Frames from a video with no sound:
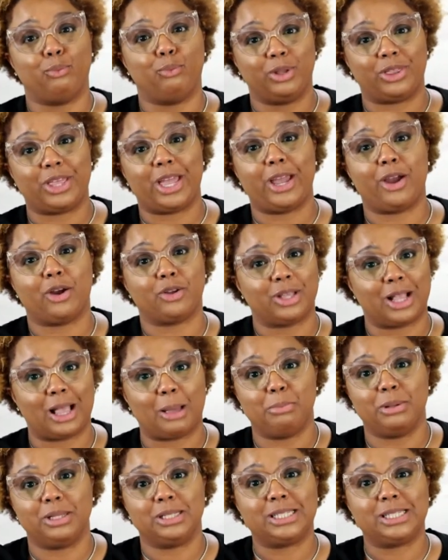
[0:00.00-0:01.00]
with hair that
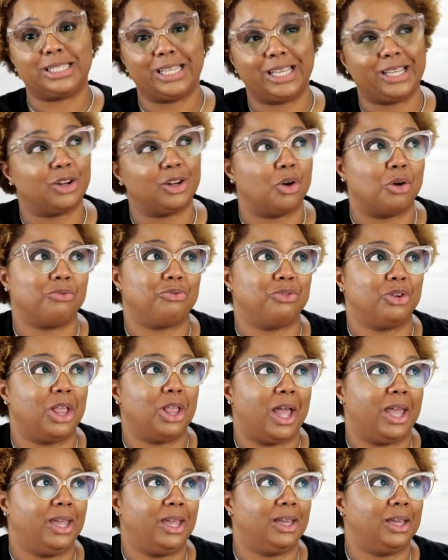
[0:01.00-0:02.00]
I've been sitting on for
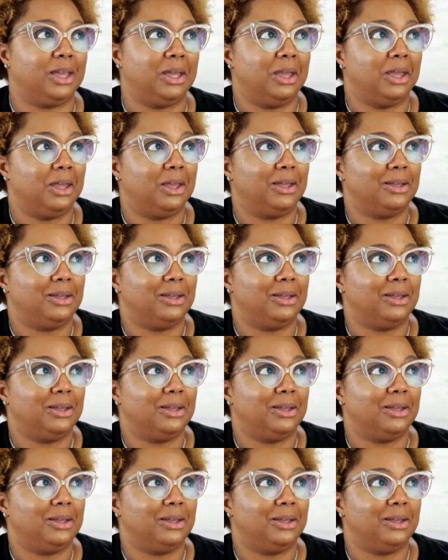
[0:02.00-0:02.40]
like